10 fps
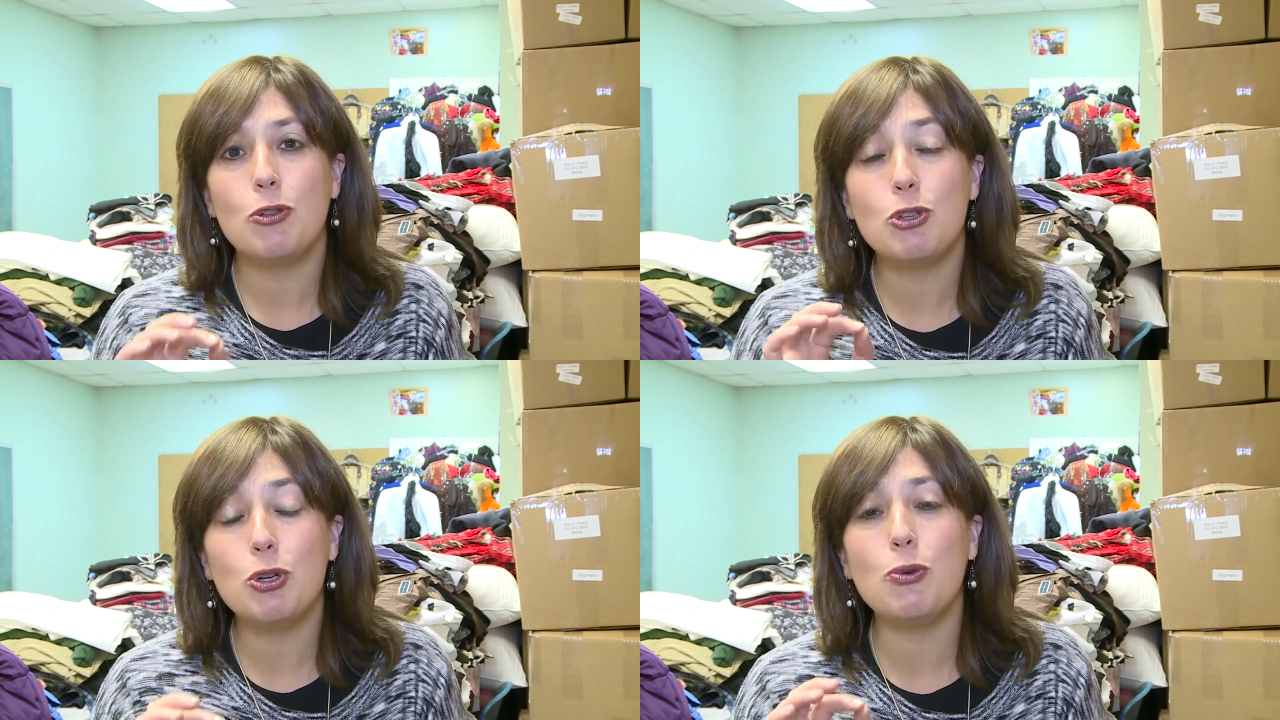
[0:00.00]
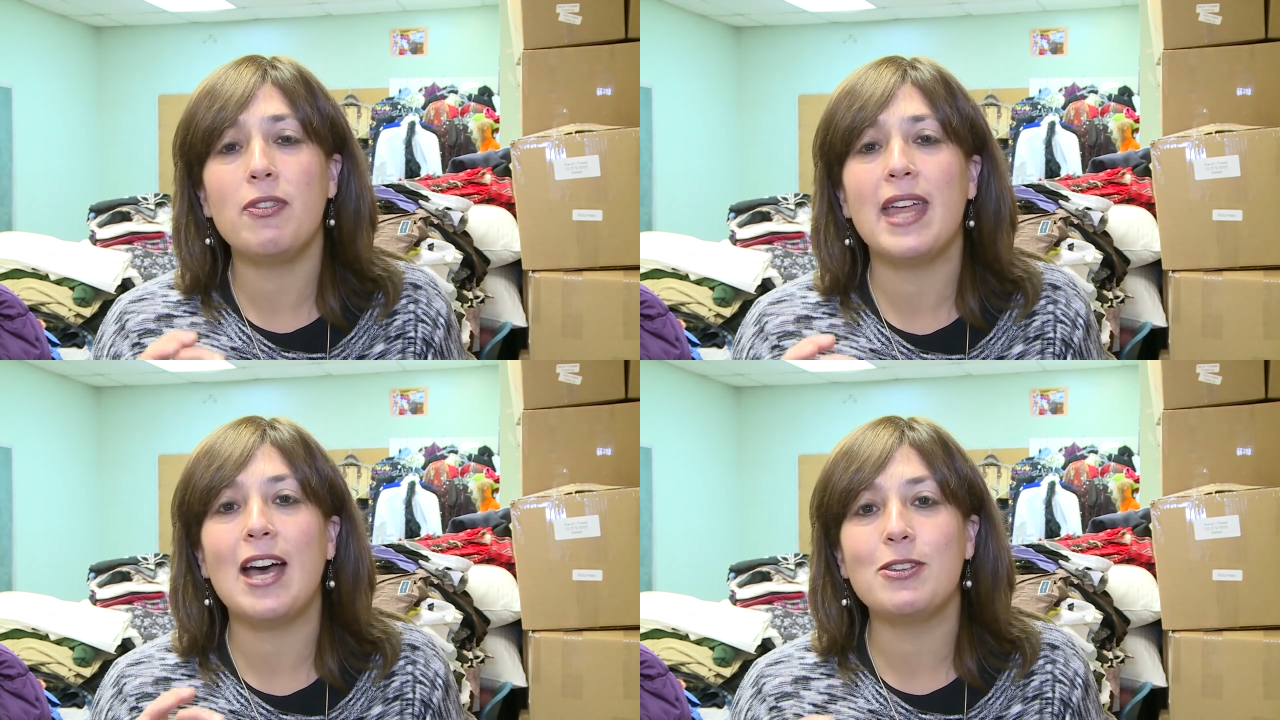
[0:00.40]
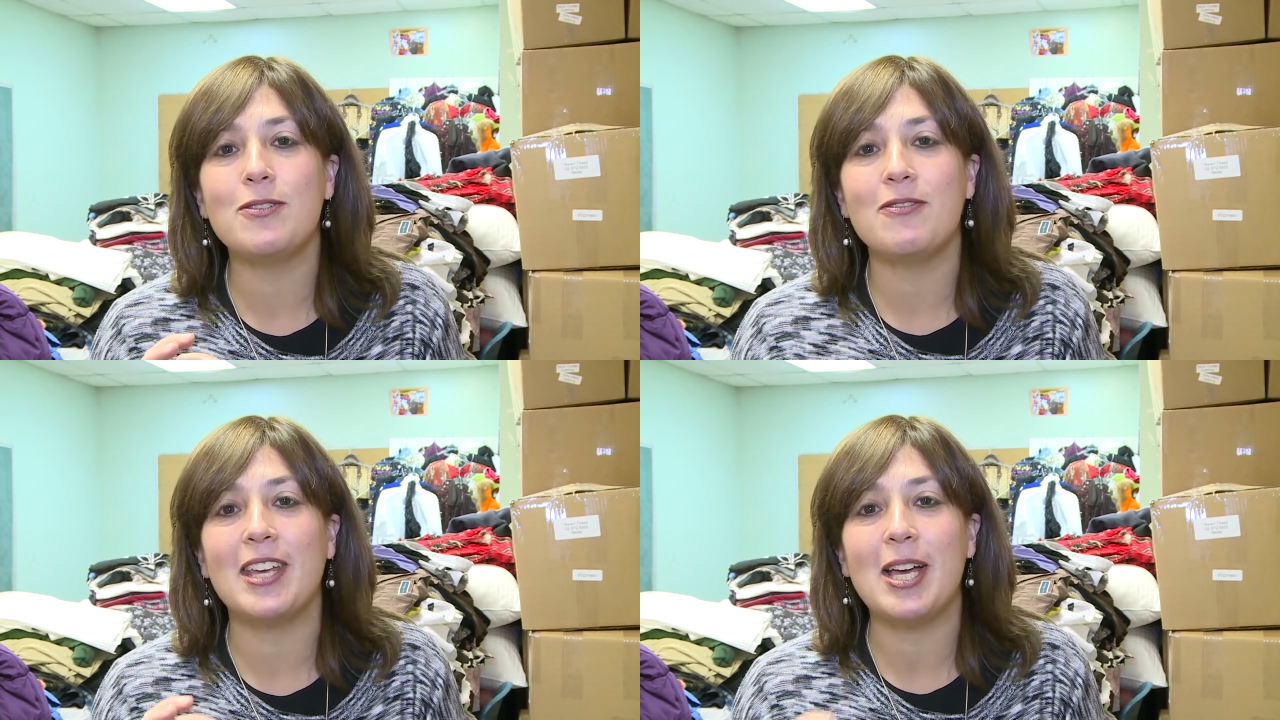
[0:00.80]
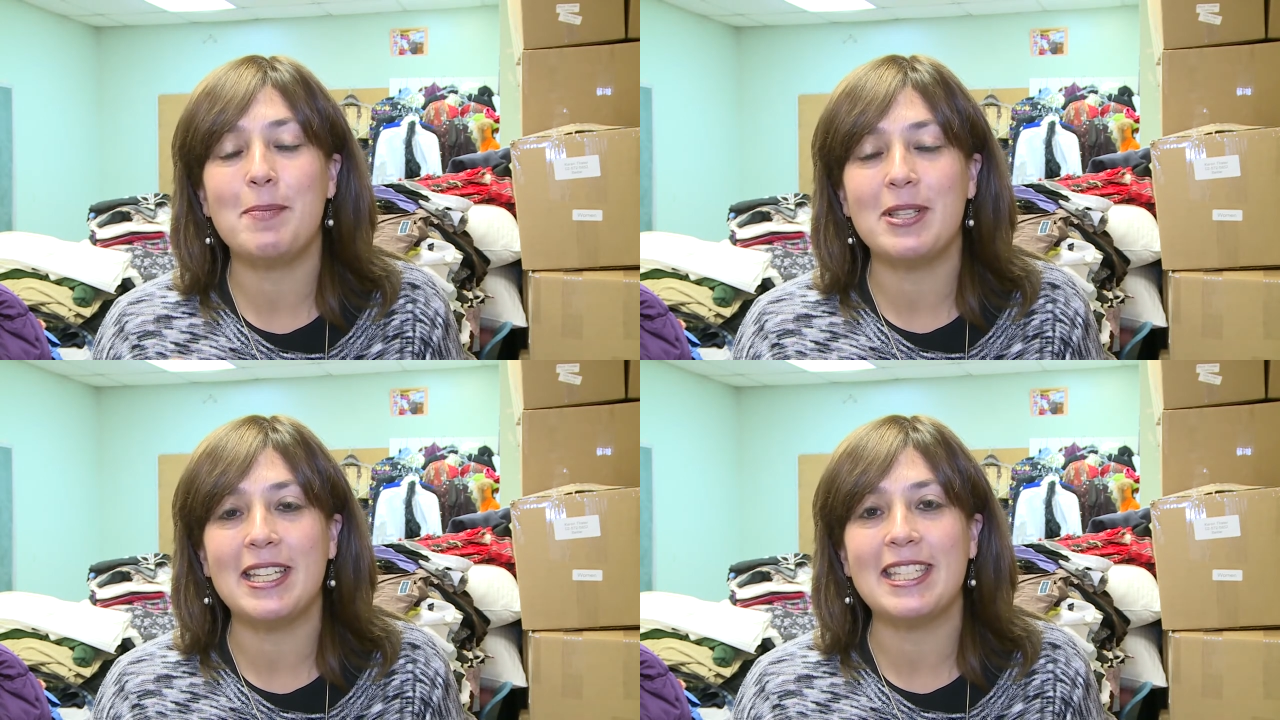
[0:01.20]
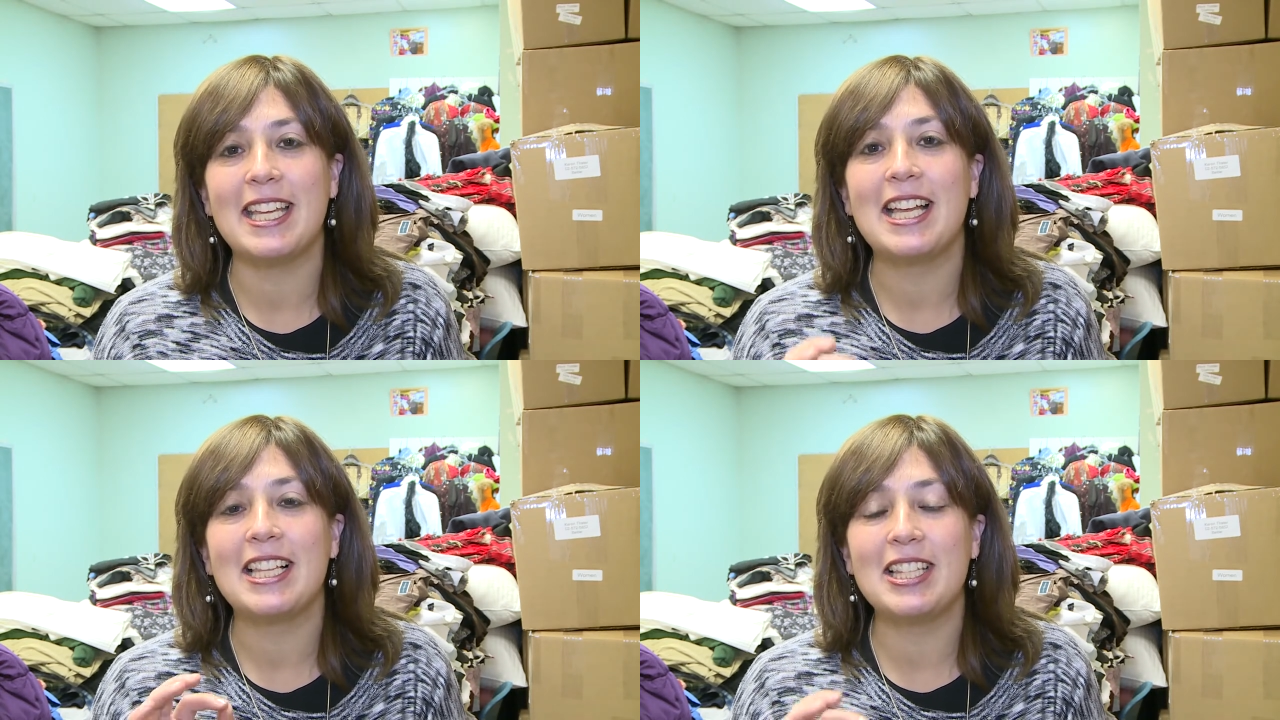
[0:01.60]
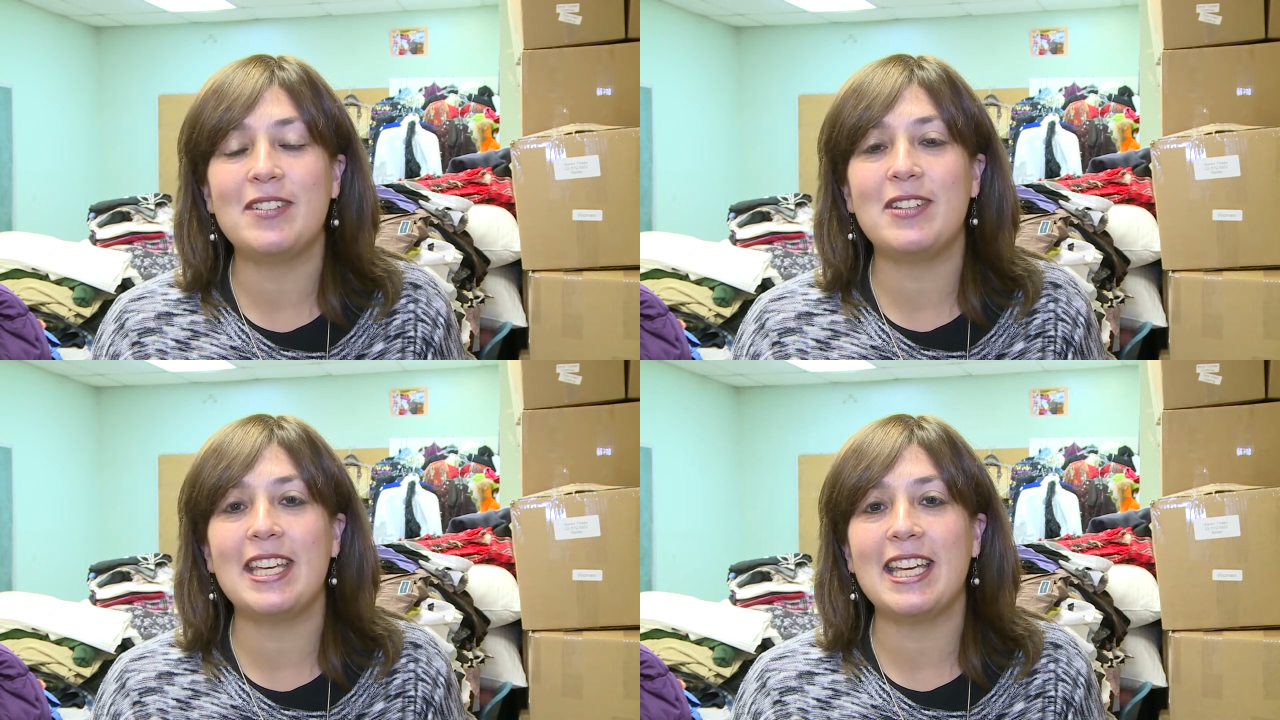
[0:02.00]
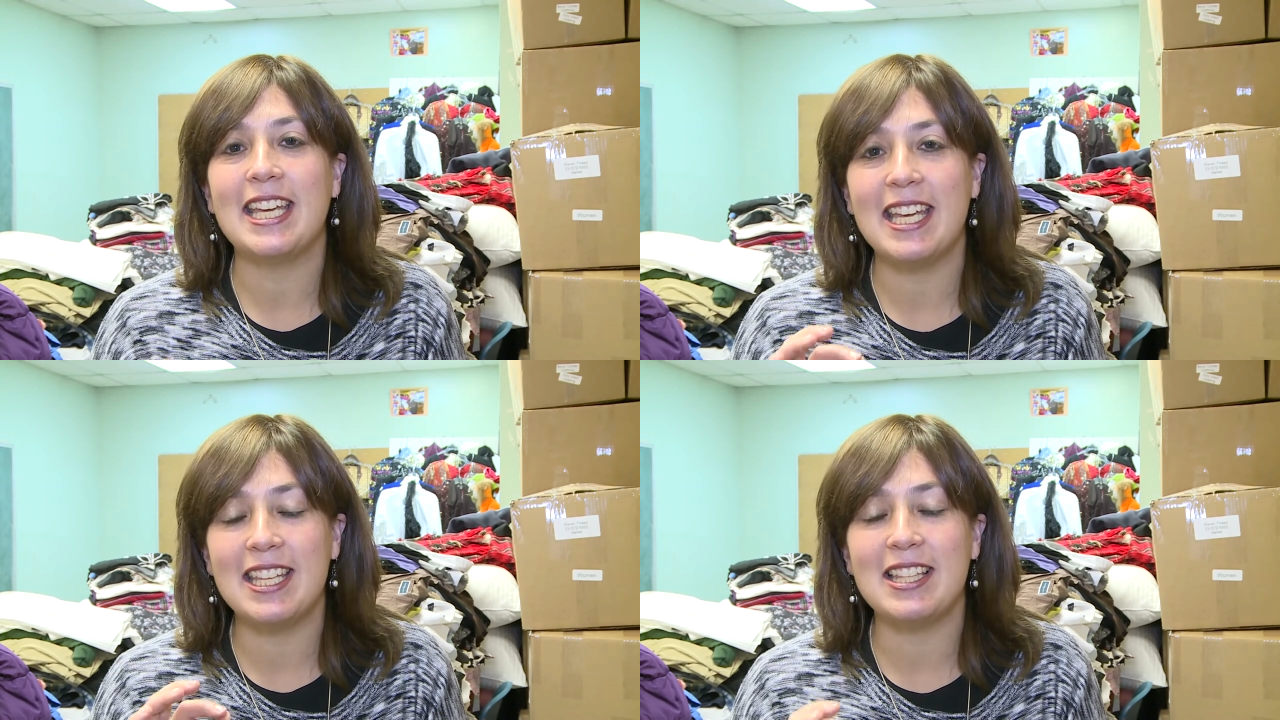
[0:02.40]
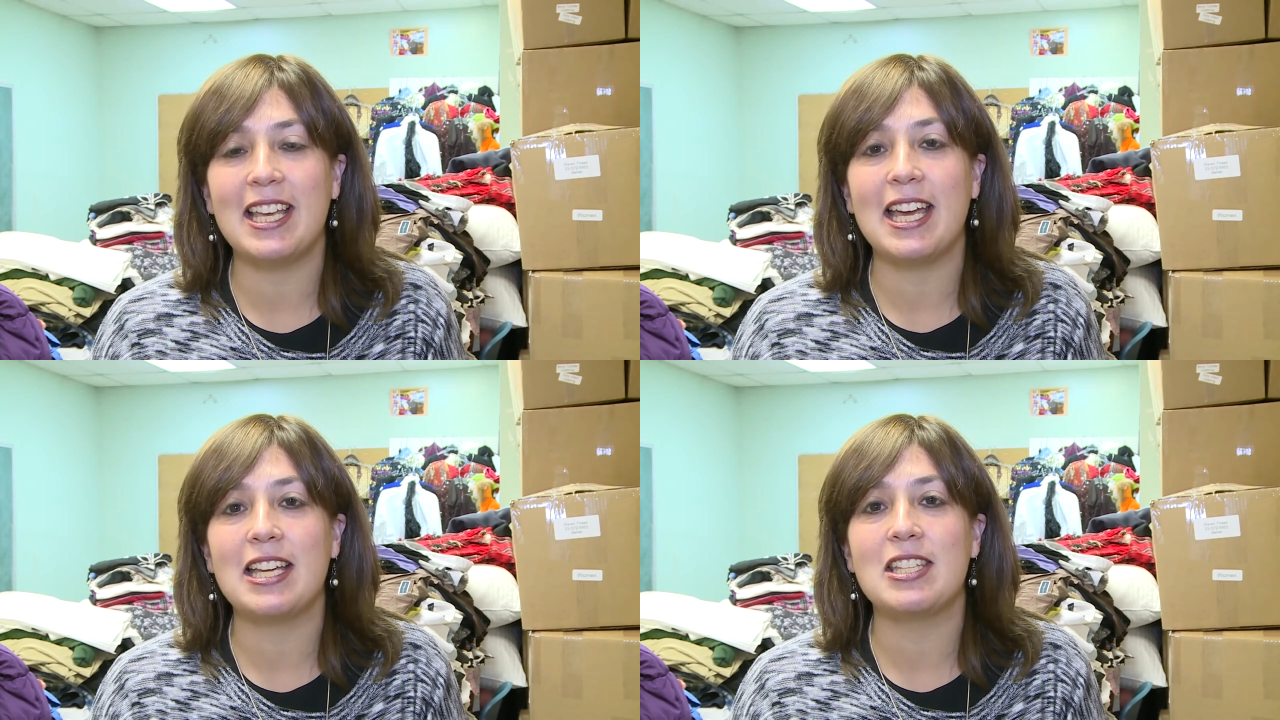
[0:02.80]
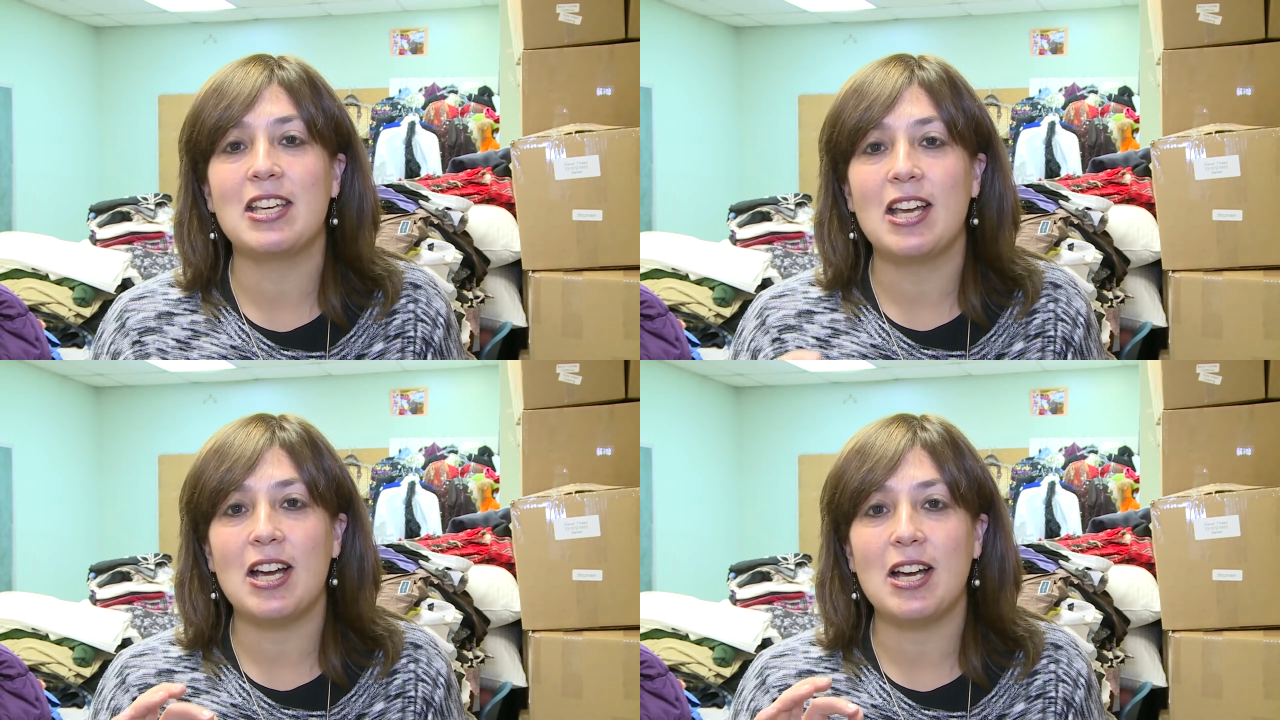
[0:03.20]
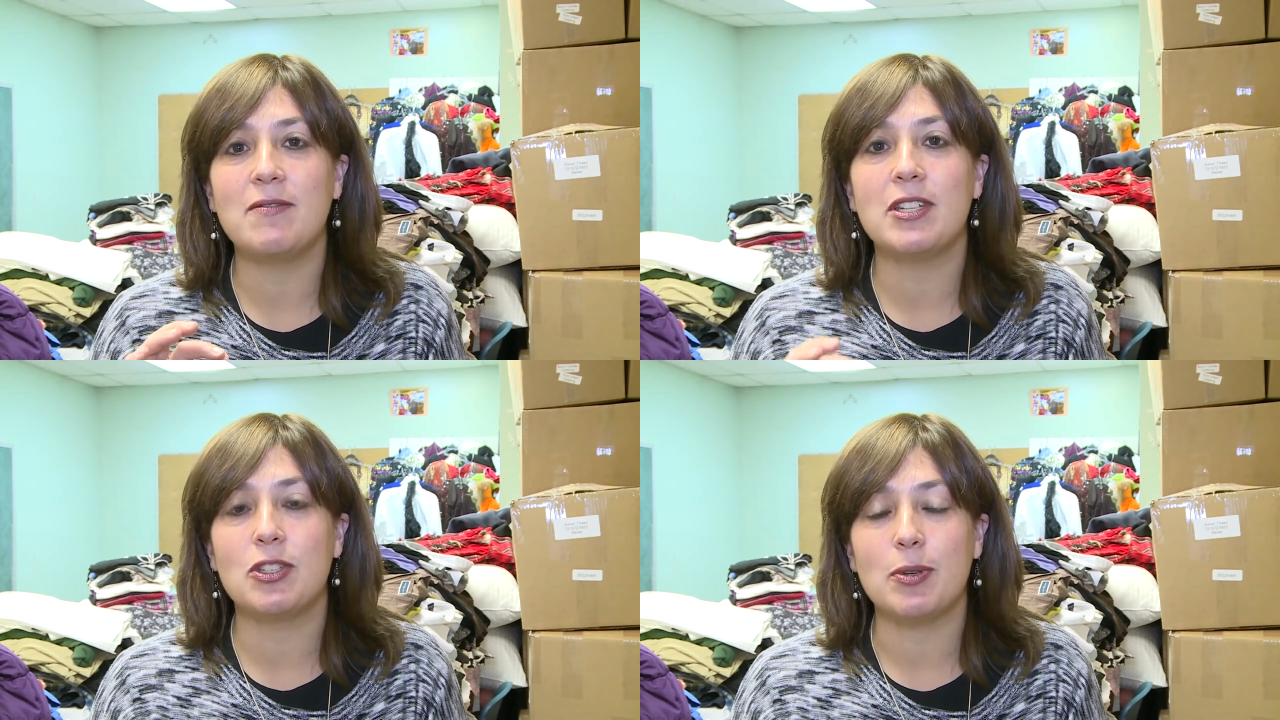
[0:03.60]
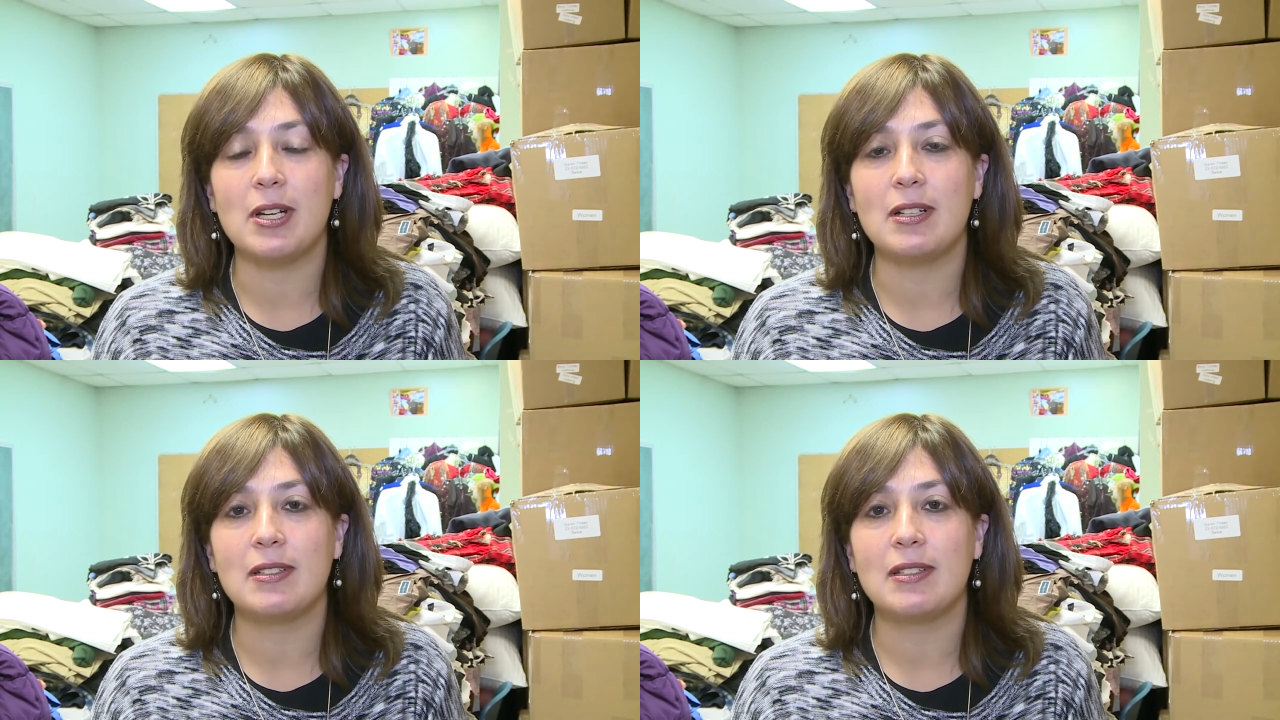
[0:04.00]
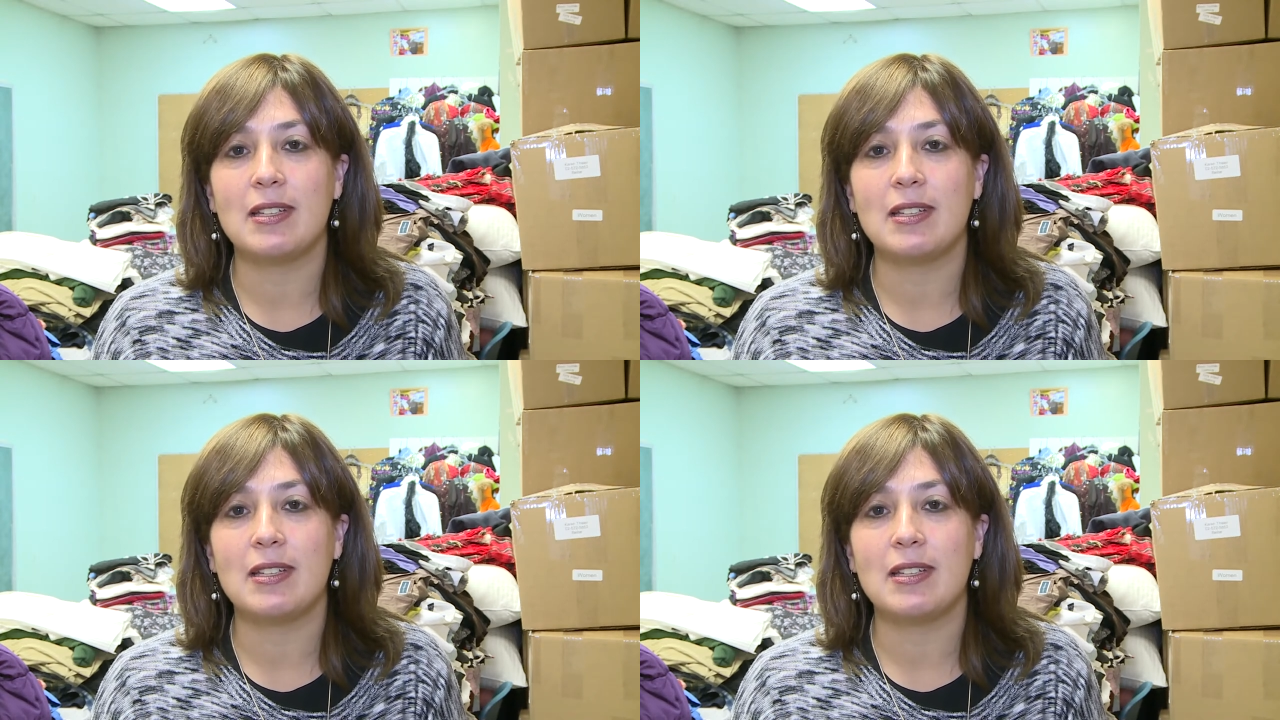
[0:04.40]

2,000 families living in the land of Israel.